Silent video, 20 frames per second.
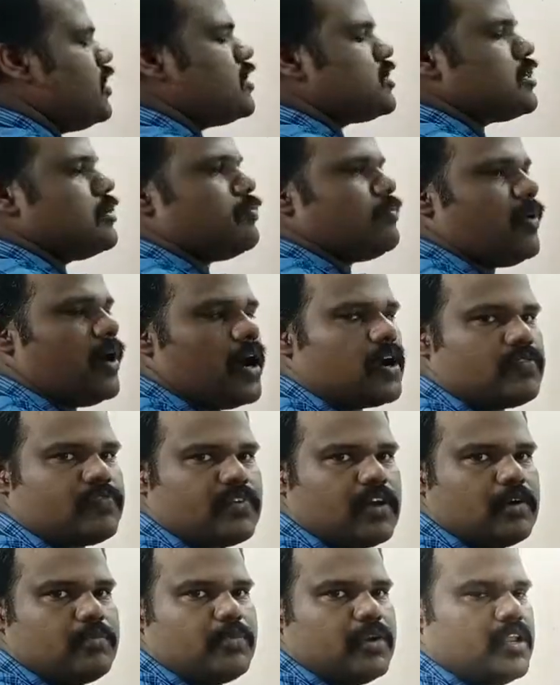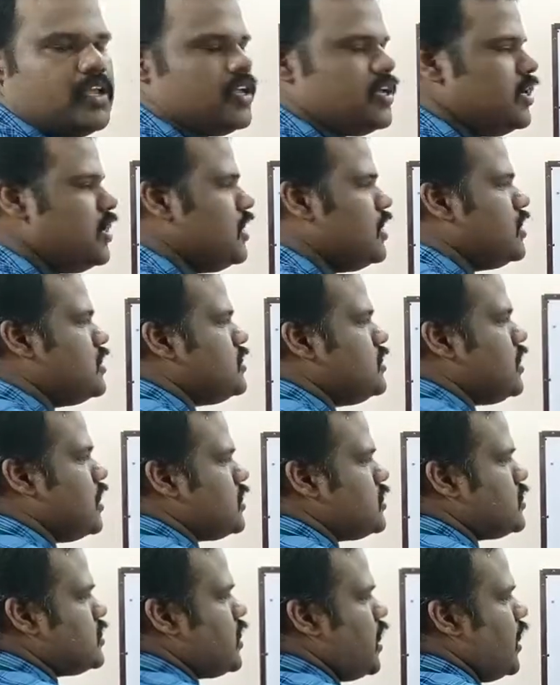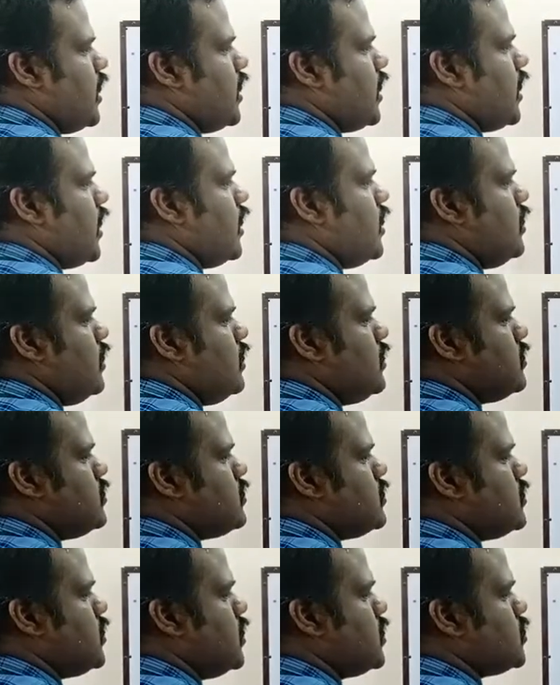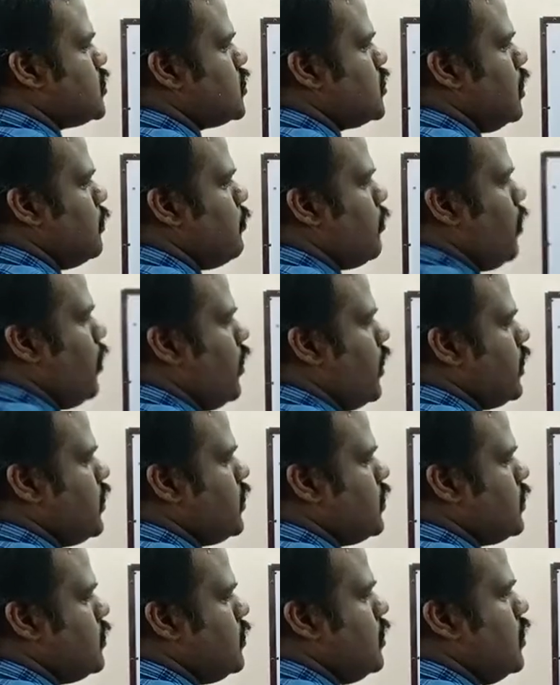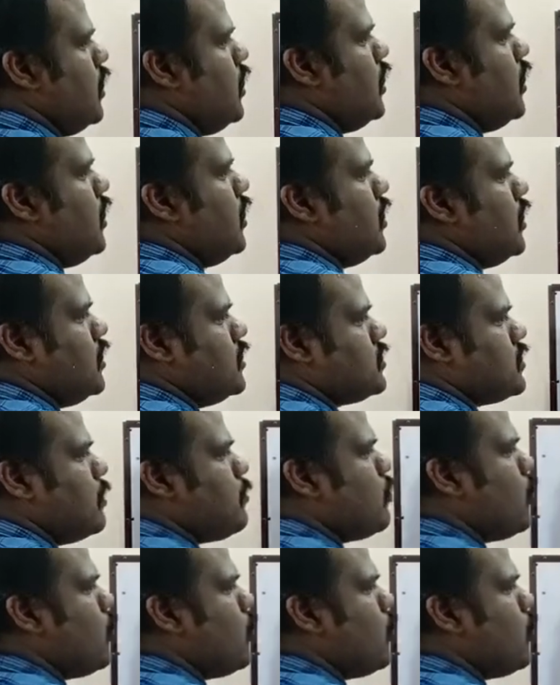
in part family, just I can search the product. Some